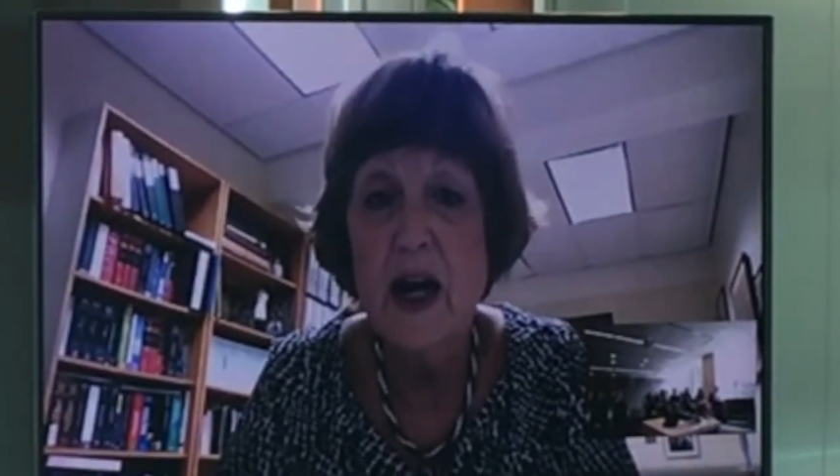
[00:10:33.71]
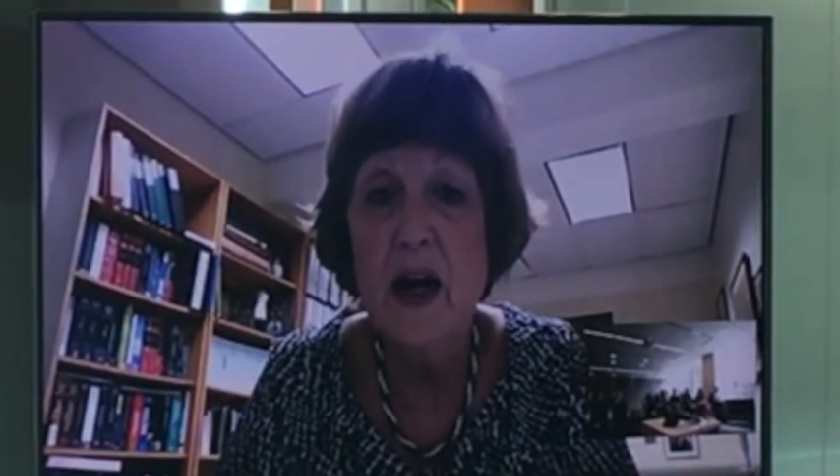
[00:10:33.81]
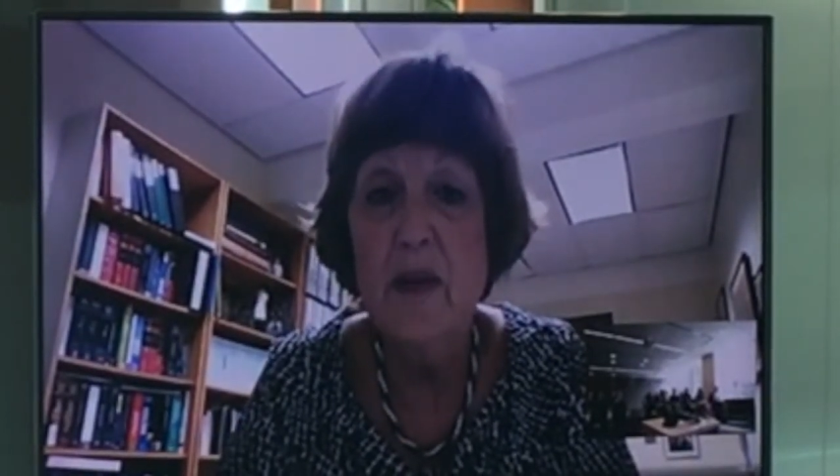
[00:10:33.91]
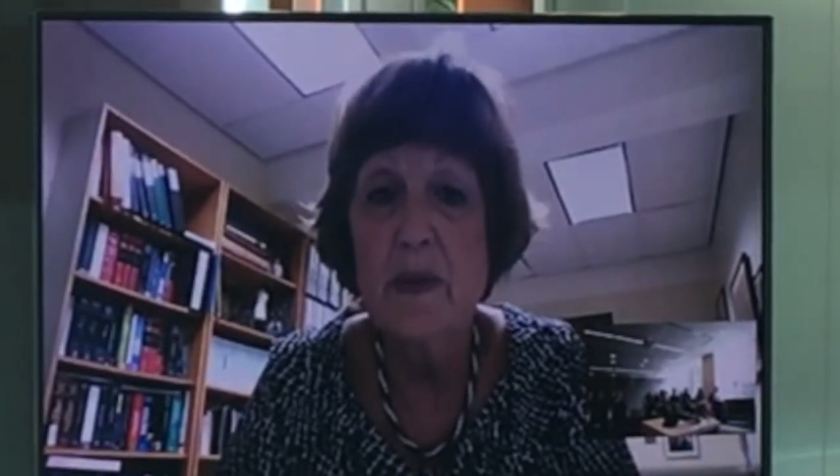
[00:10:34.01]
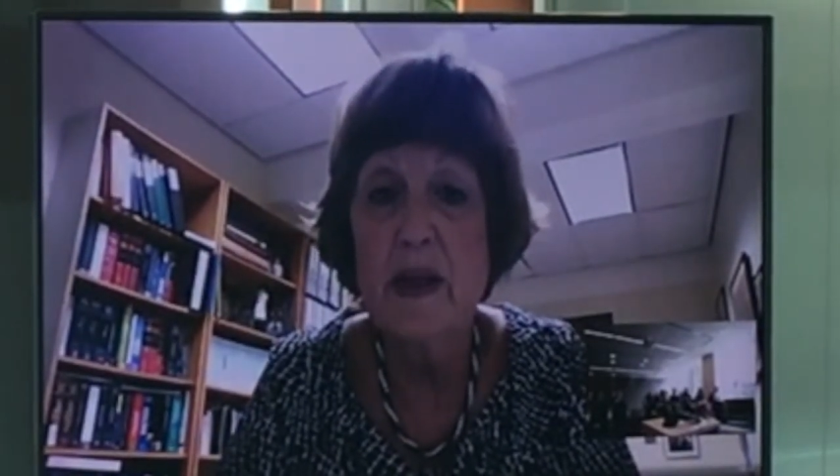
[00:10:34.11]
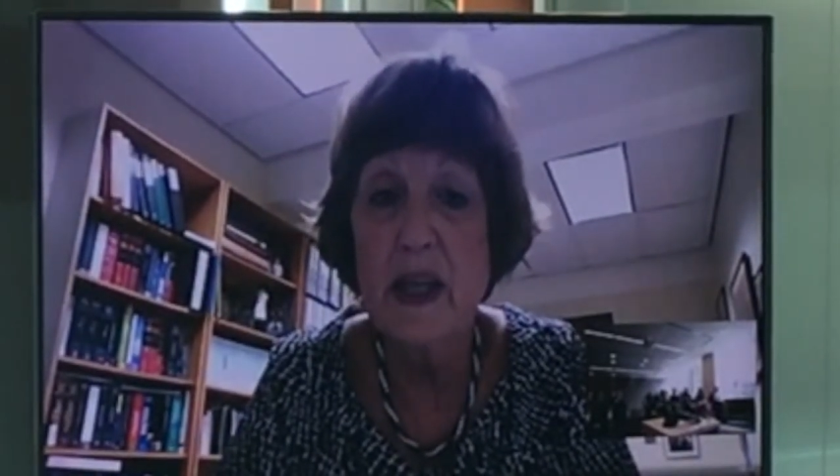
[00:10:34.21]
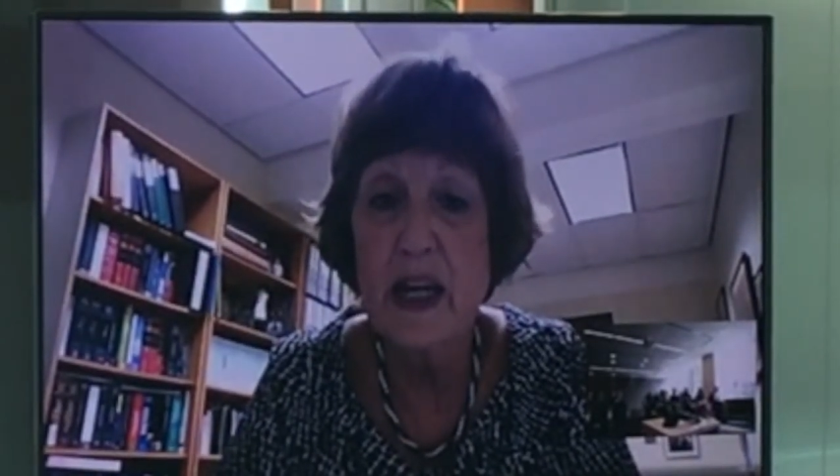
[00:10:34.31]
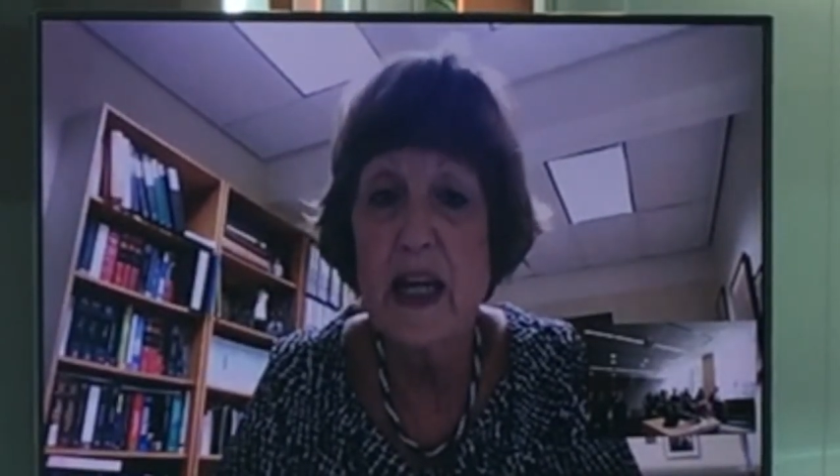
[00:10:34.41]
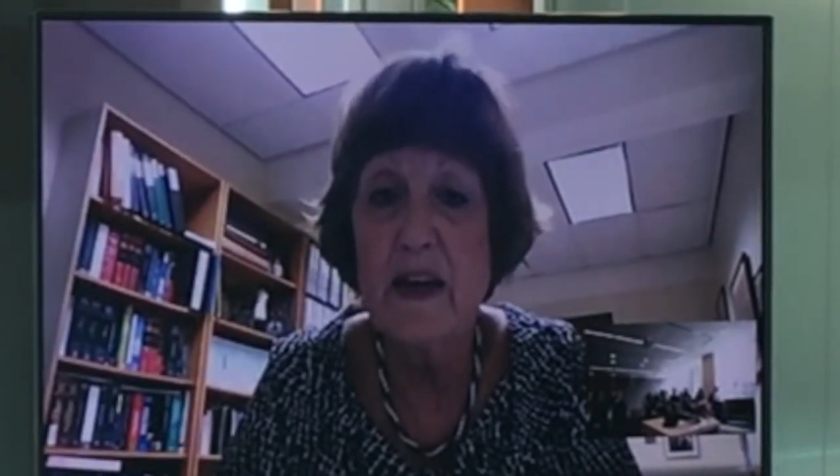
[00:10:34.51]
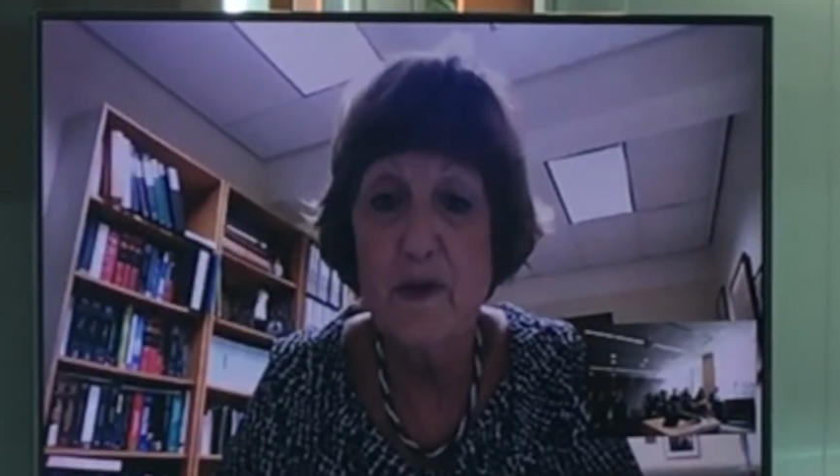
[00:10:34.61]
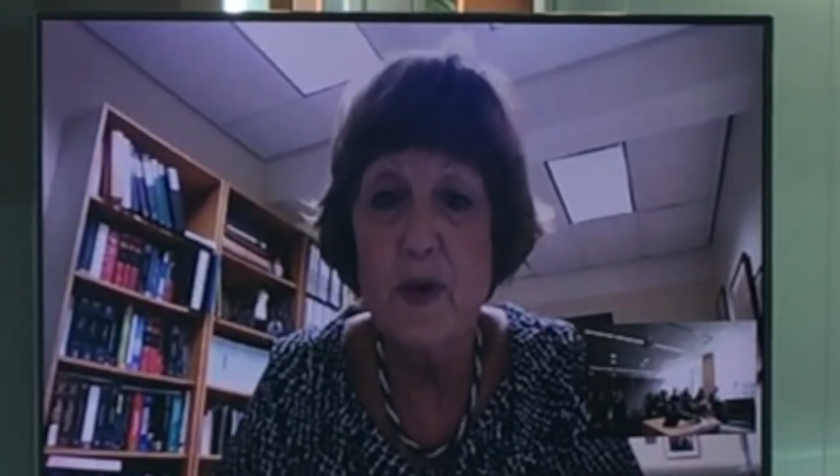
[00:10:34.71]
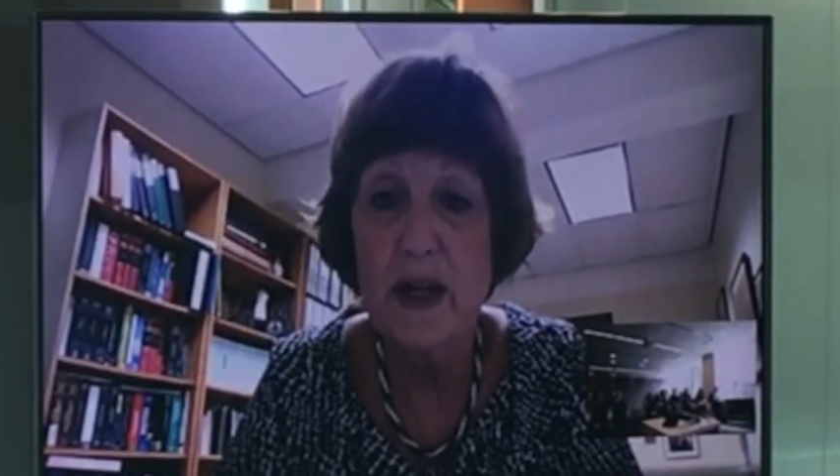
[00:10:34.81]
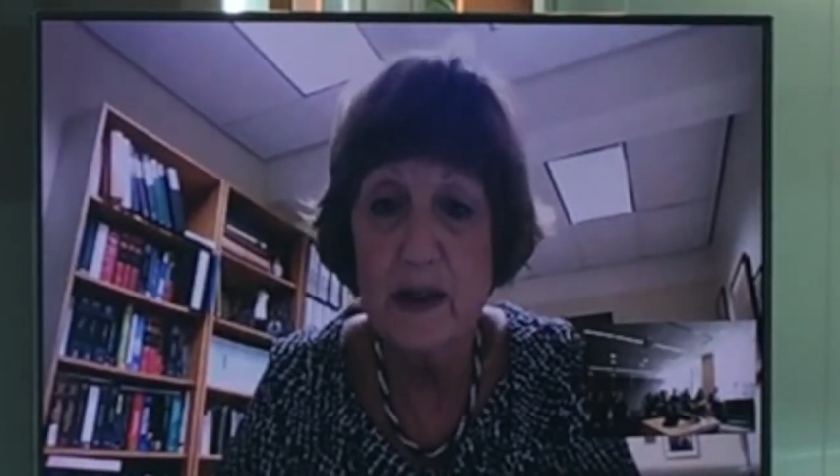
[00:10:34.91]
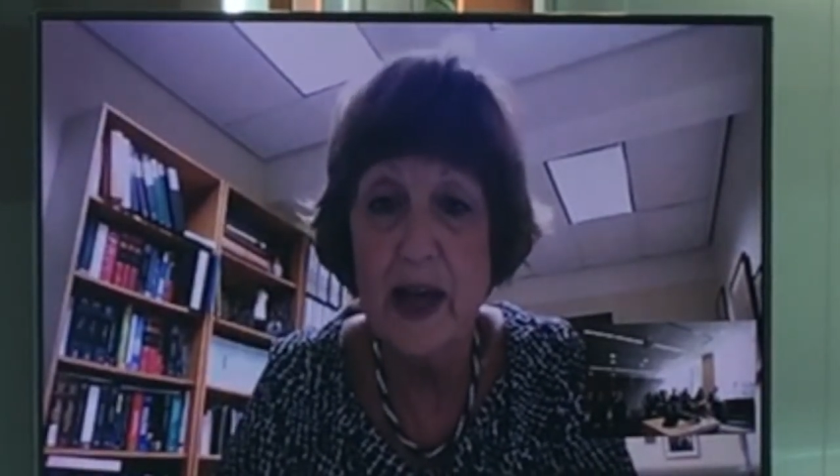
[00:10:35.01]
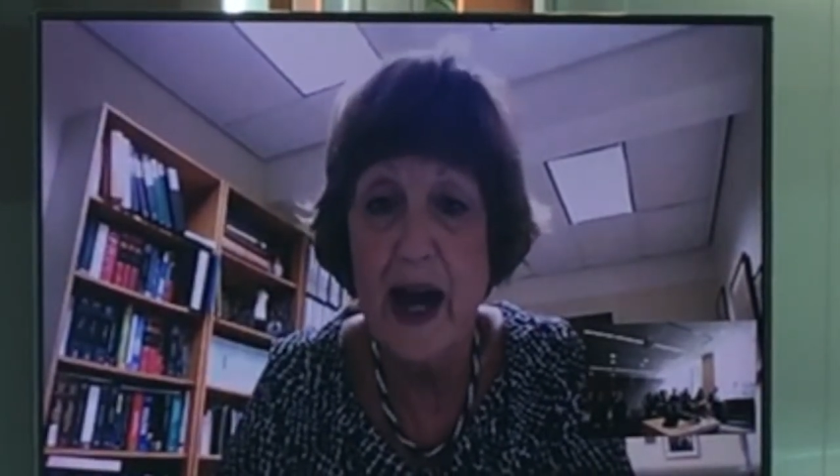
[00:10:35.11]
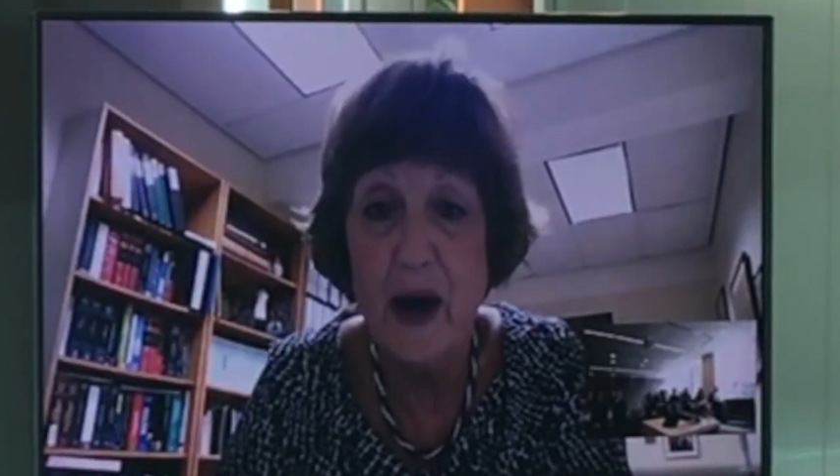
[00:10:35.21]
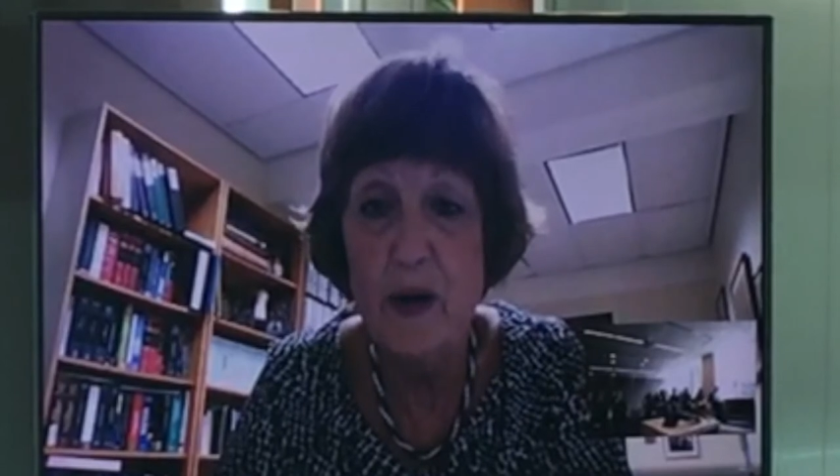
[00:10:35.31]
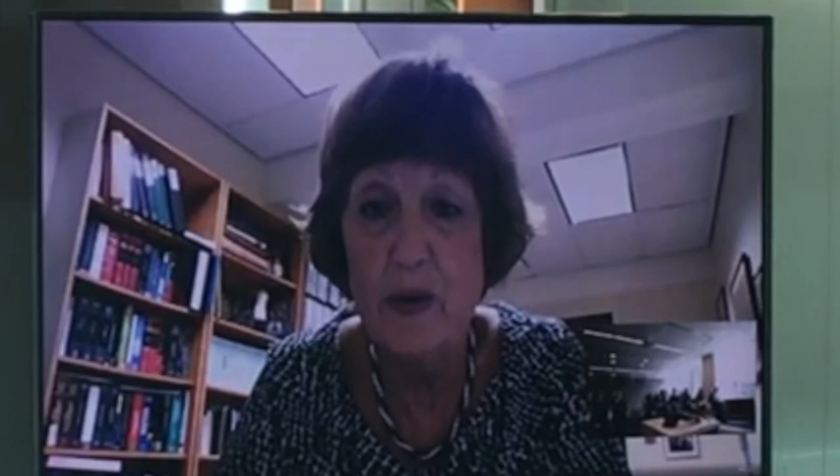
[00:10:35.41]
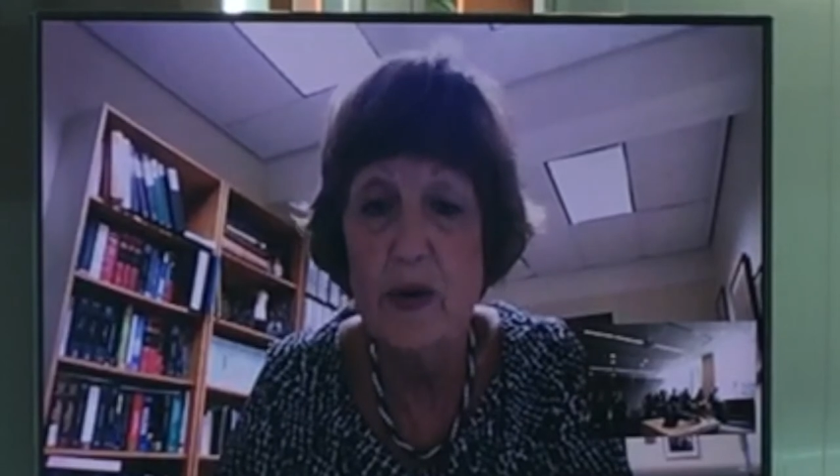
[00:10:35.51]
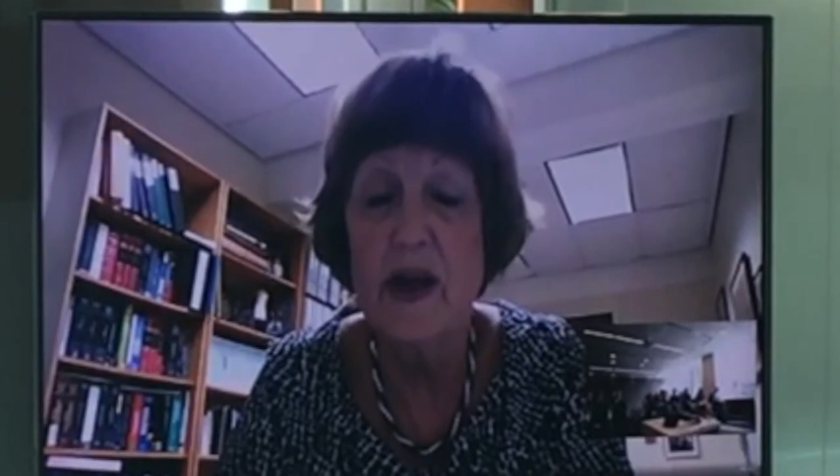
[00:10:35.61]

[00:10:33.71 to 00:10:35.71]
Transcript: that if we allow